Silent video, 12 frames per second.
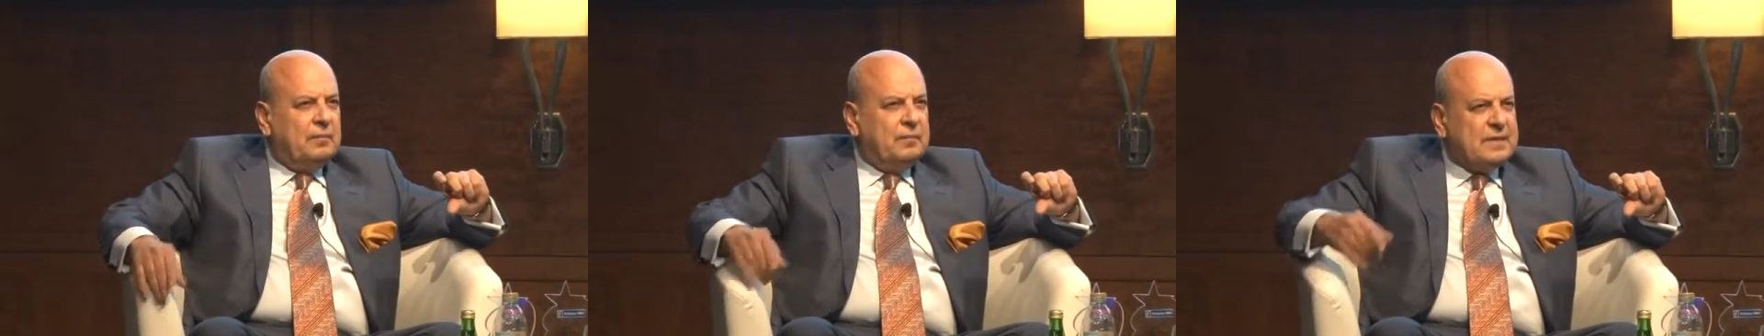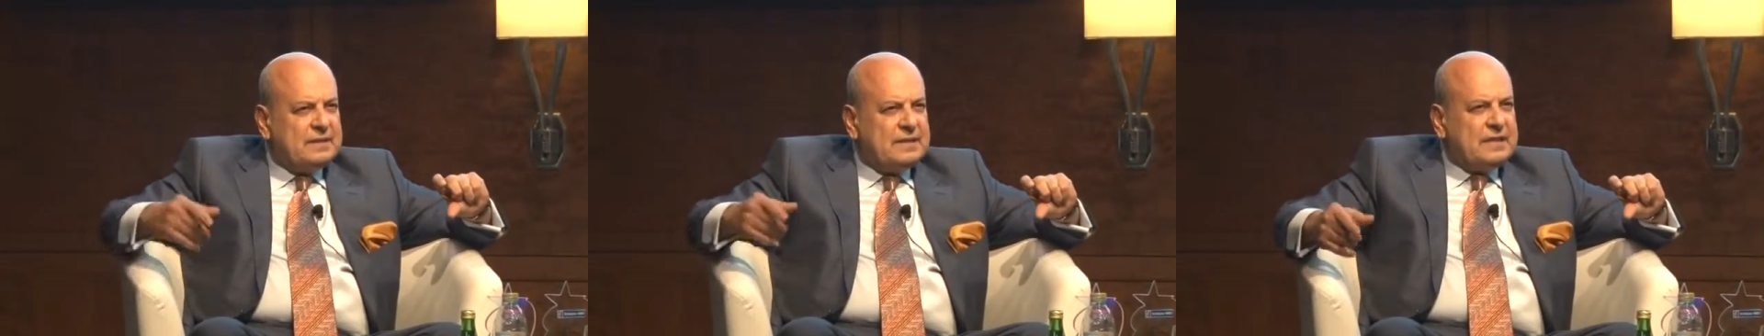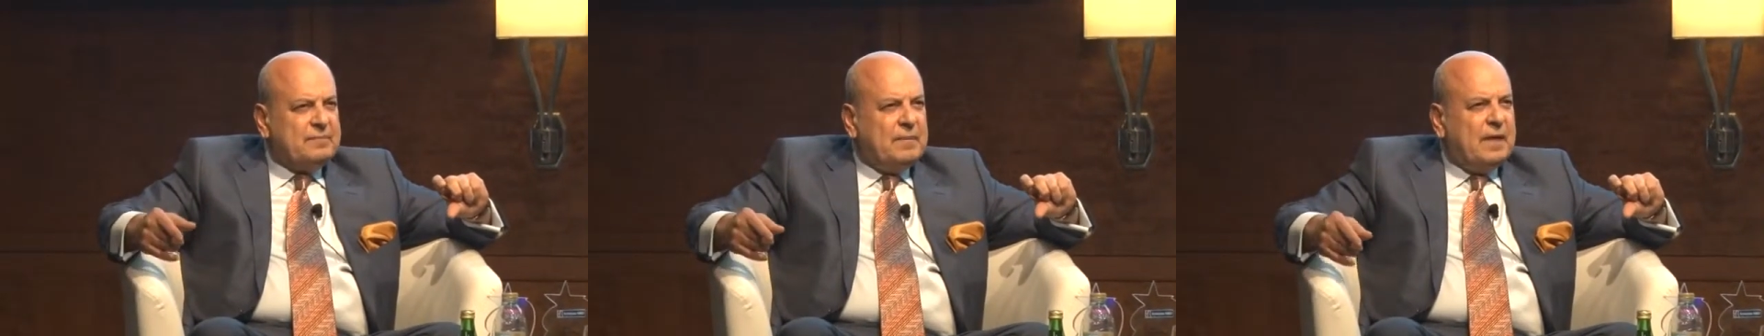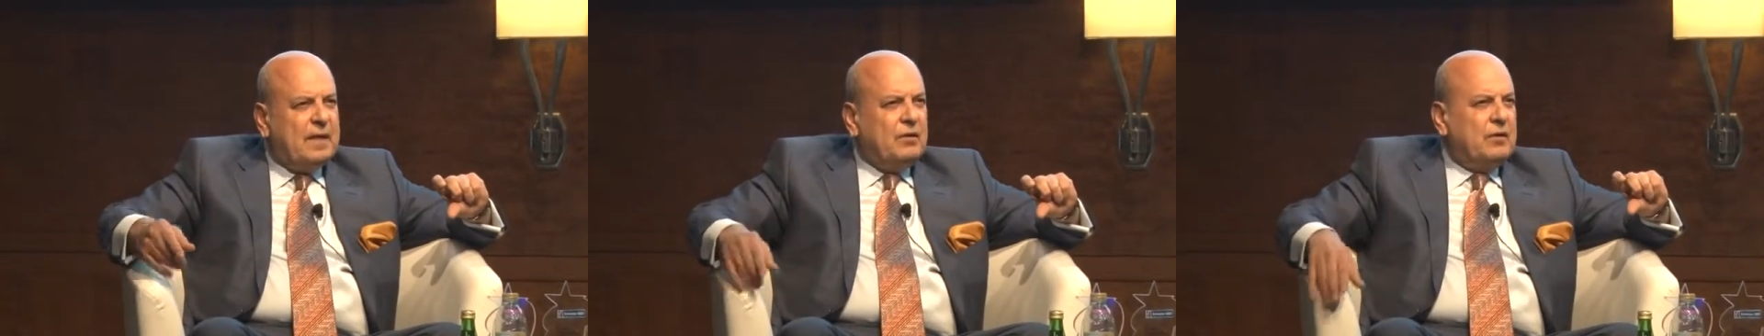
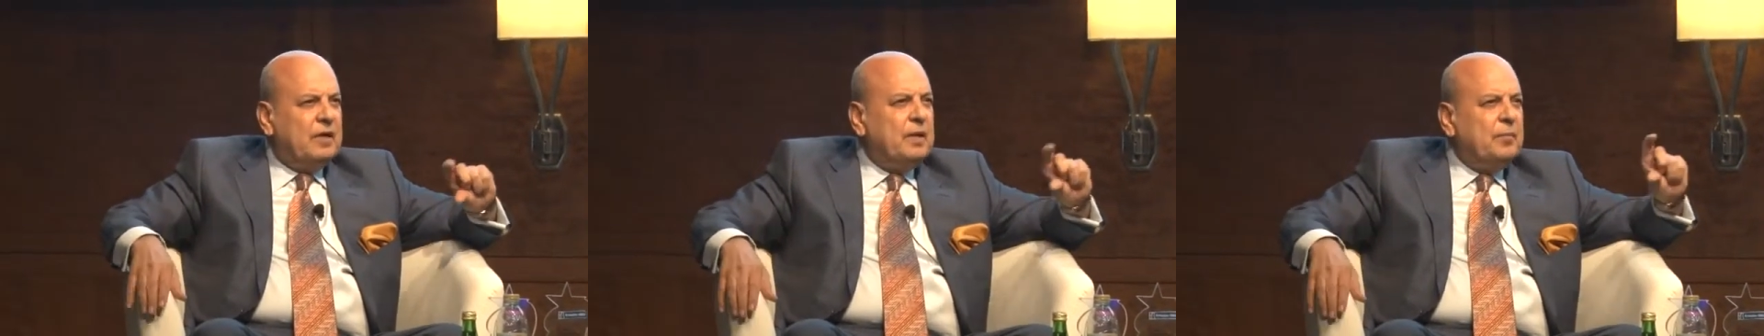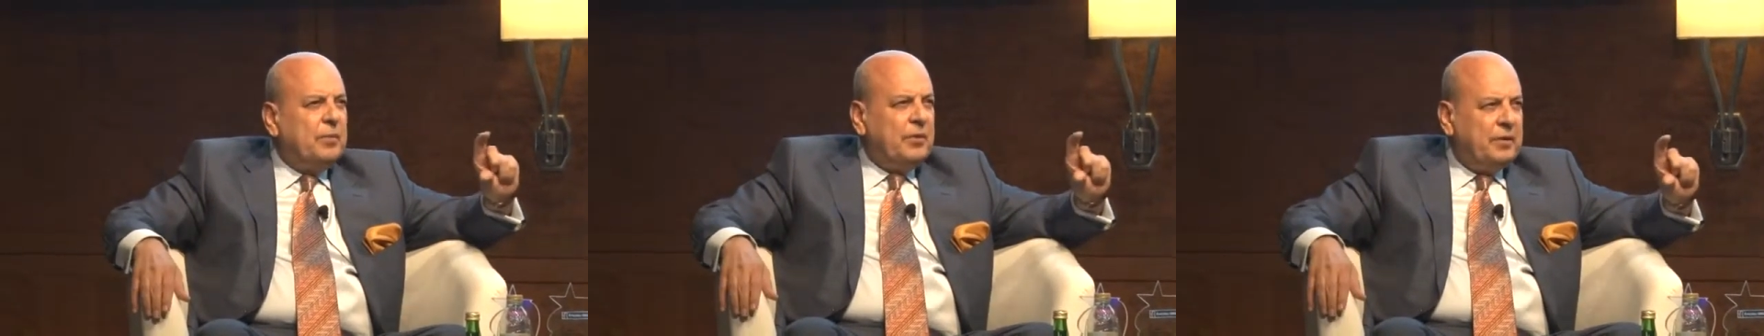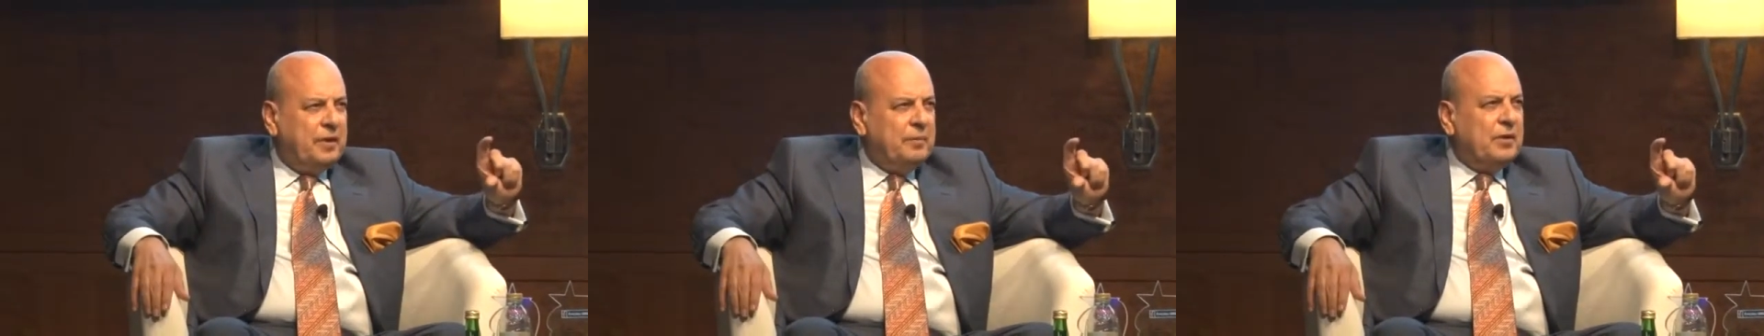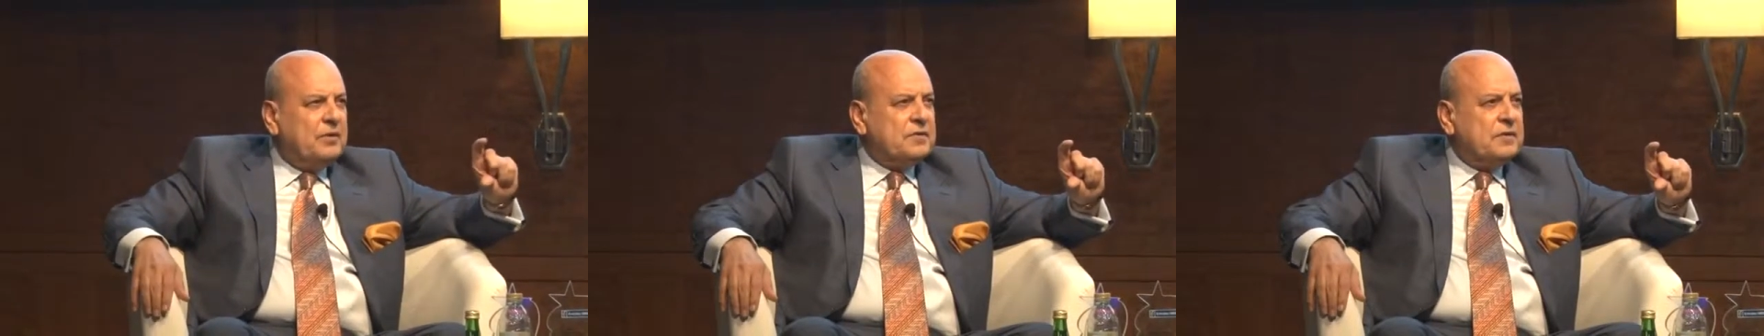businessman or an employee,
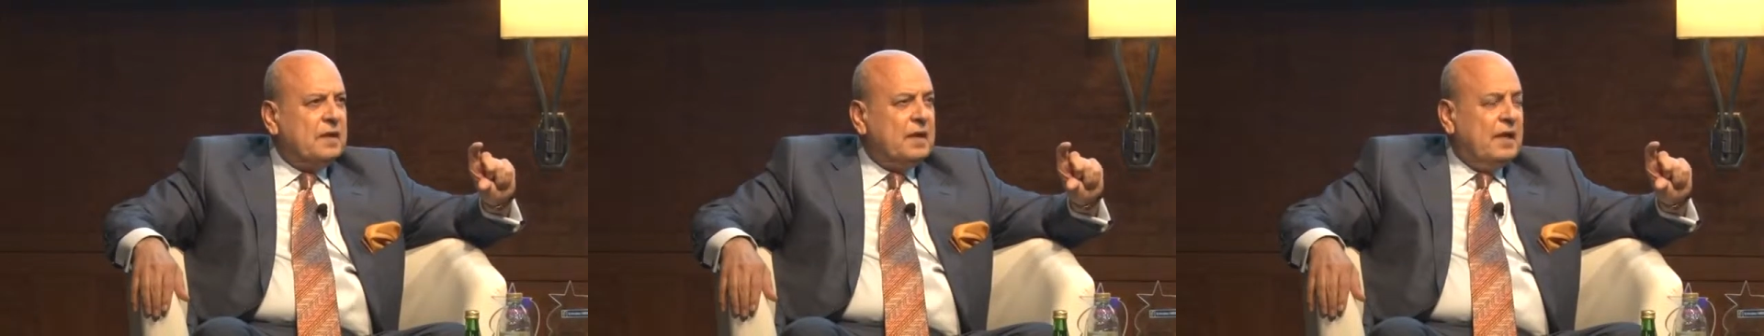because,